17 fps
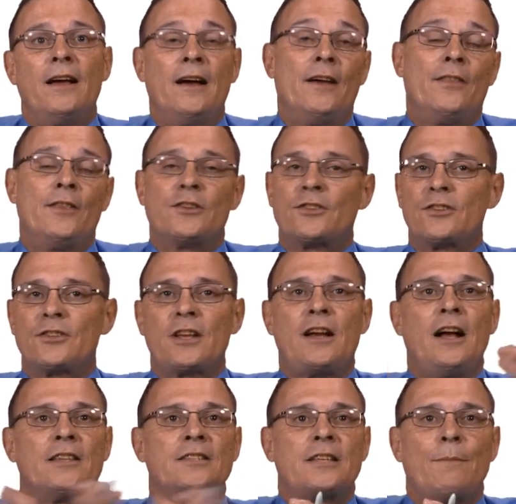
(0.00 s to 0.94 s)
this is the
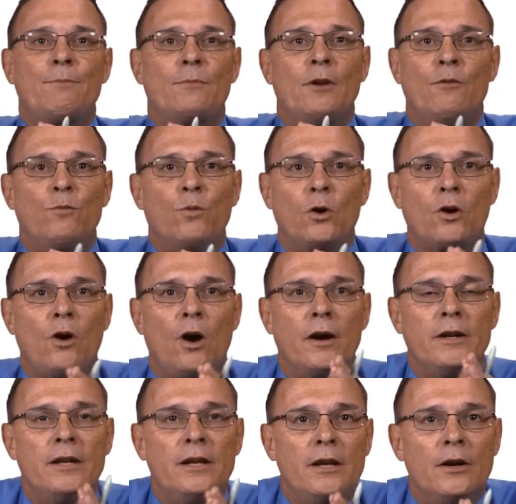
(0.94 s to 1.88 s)
concept of work
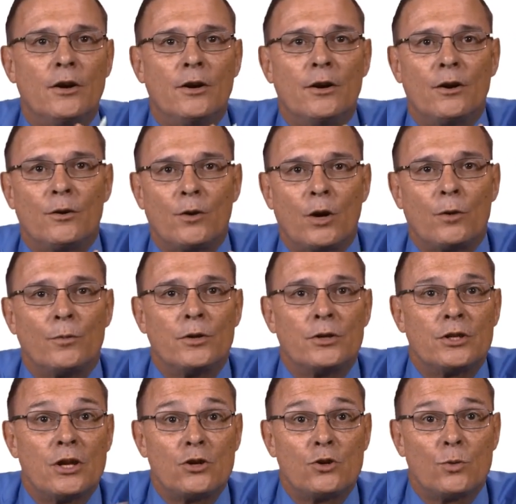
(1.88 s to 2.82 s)
hardening or
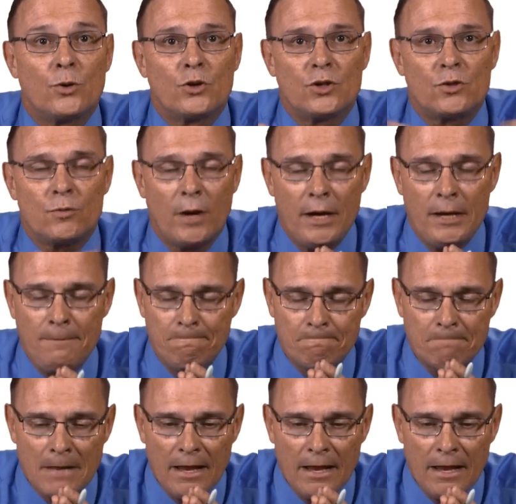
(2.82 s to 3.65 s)
residual strain.